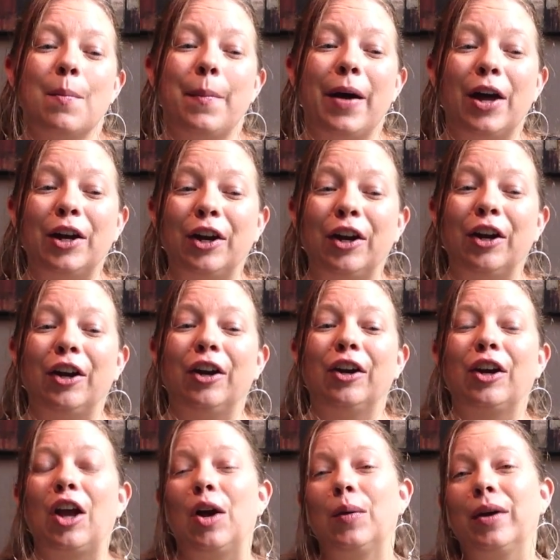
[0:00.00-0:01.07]

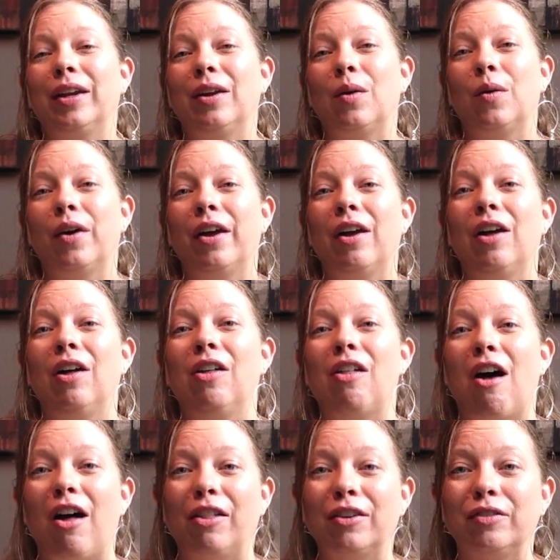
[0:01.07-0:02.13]
butter, coconut oil,
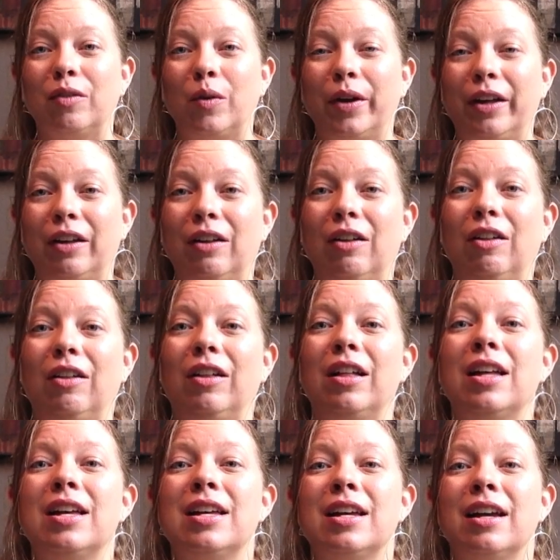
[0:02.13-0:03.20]
olive oil,
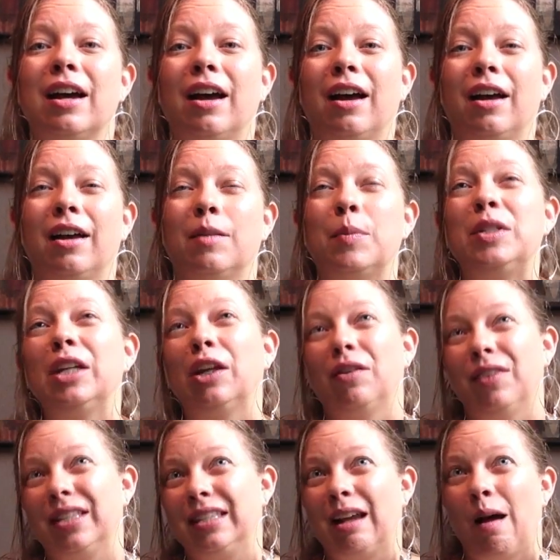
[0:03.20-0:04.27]

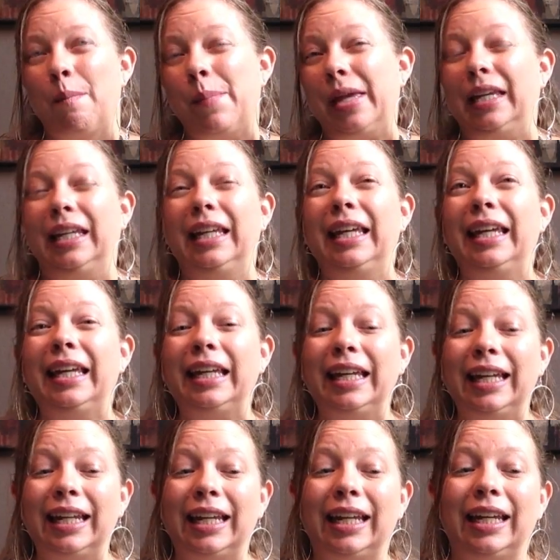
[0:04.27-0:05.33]
particularly if it's not been
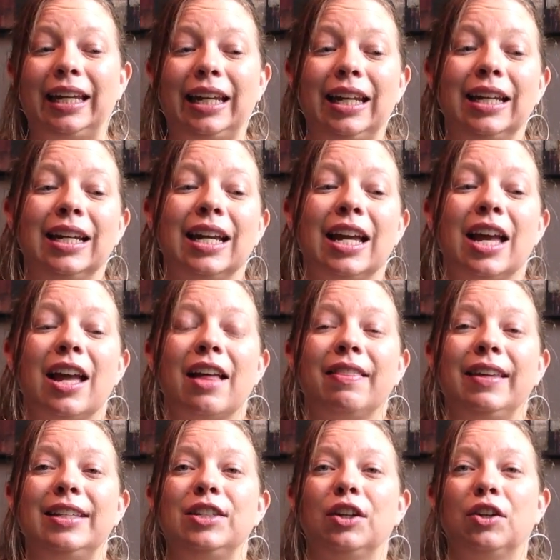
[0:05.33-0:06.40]
heated.
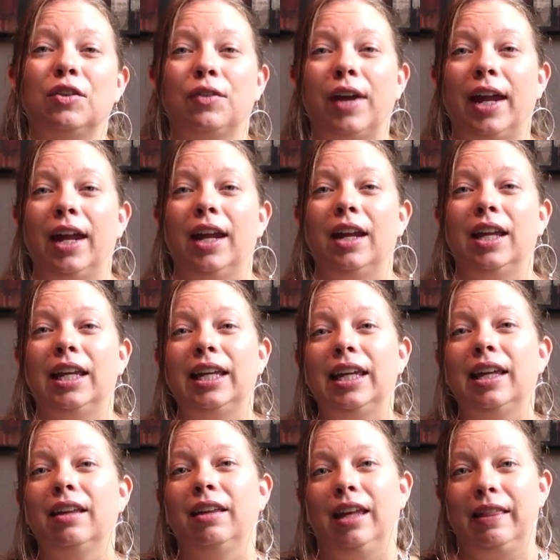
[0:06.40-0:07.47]
These are great
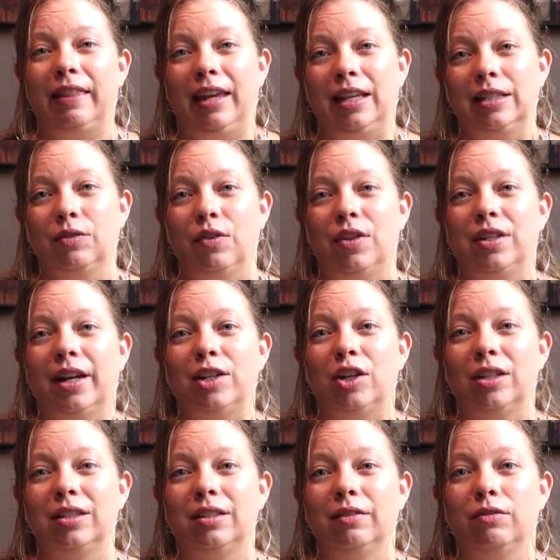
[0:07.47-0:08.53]
healing things for the
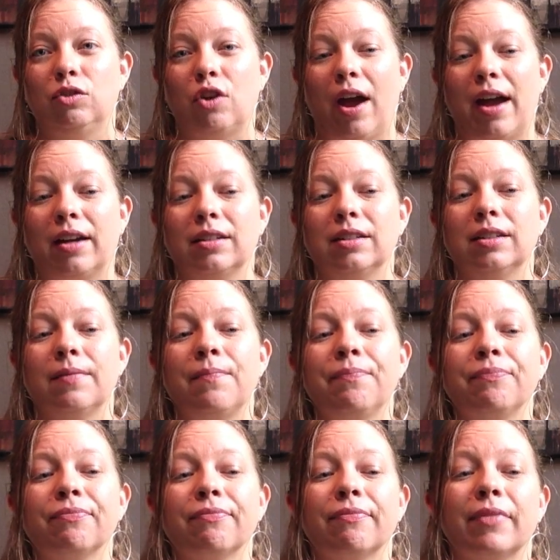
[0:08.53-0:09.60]
digestive tract.
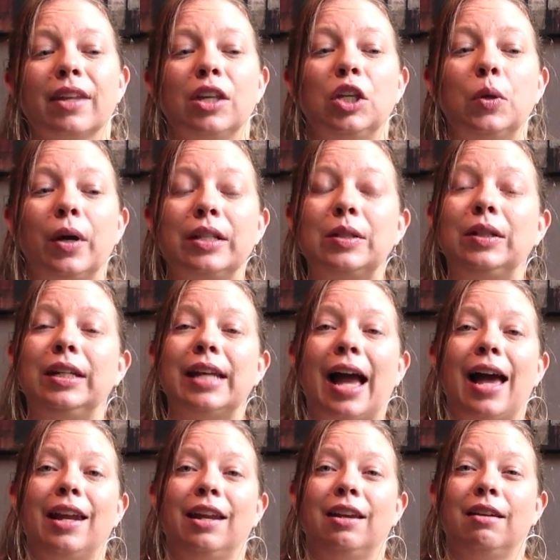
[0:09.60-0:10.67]
You also need to
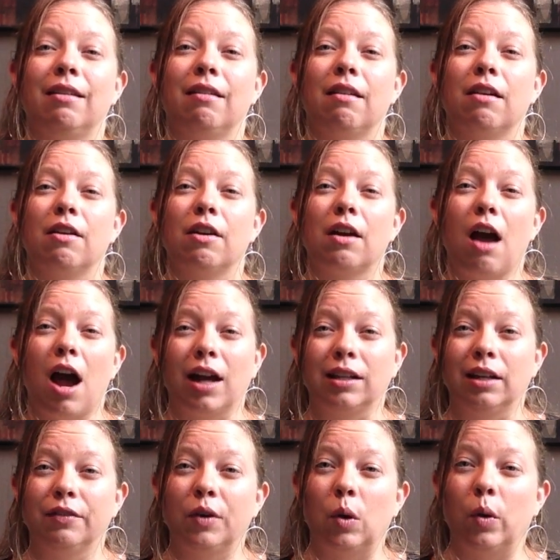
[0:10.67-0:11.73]
add in
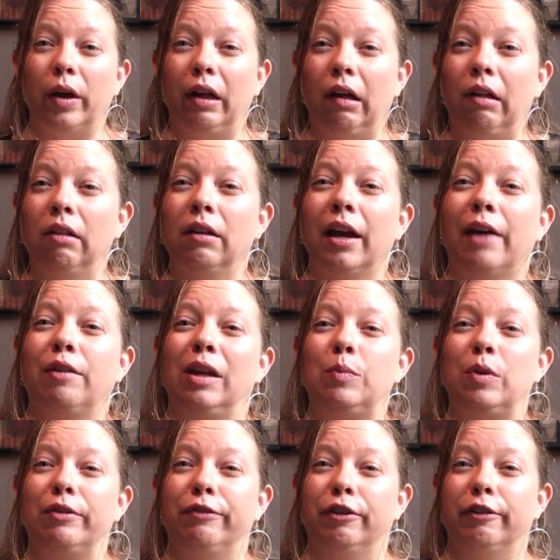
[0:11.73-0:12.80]
cod liver oil. I really
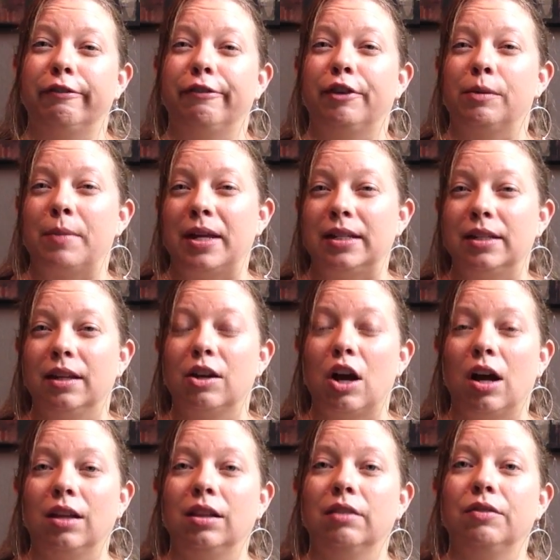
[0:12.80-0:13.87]
prefer fermented cod